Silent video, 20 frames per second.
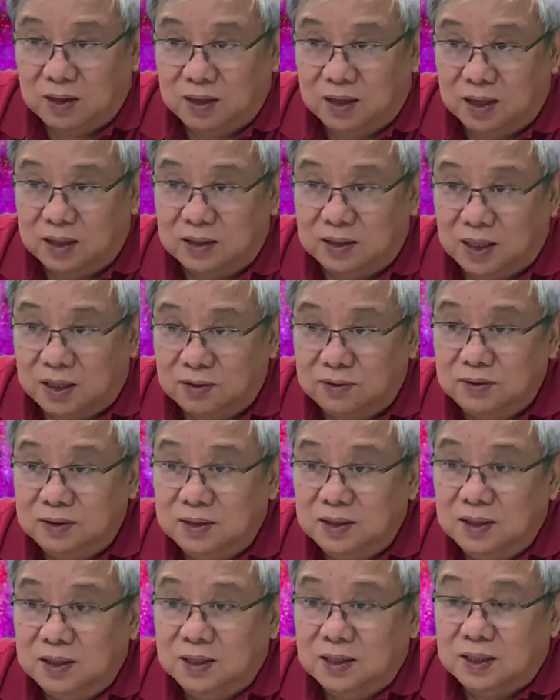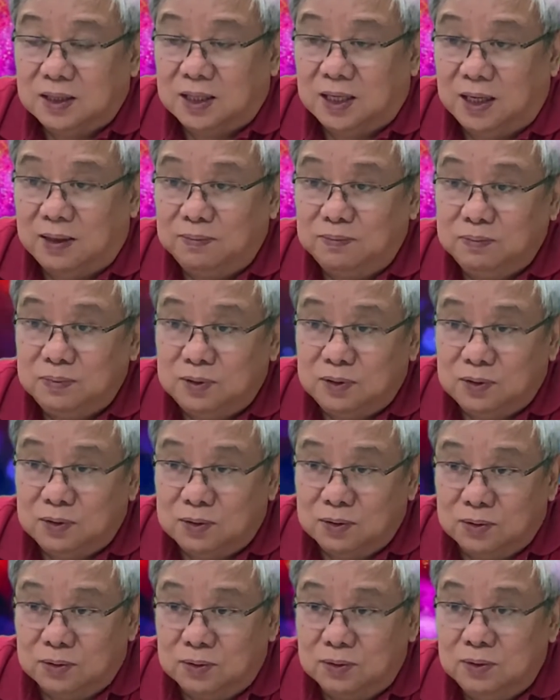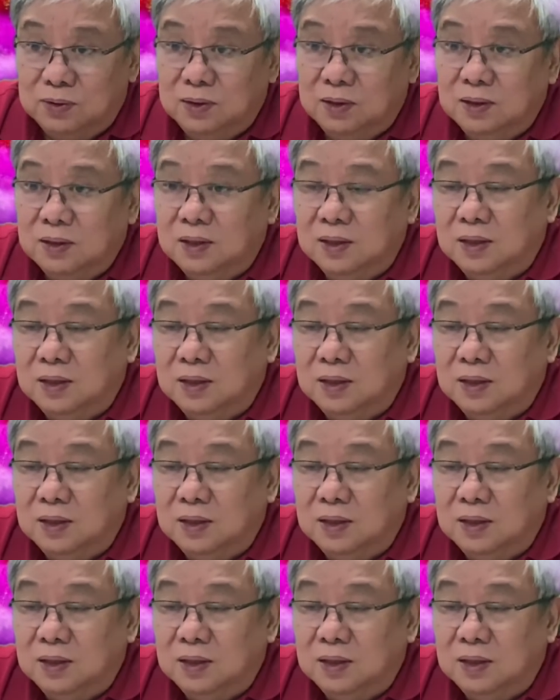And now come to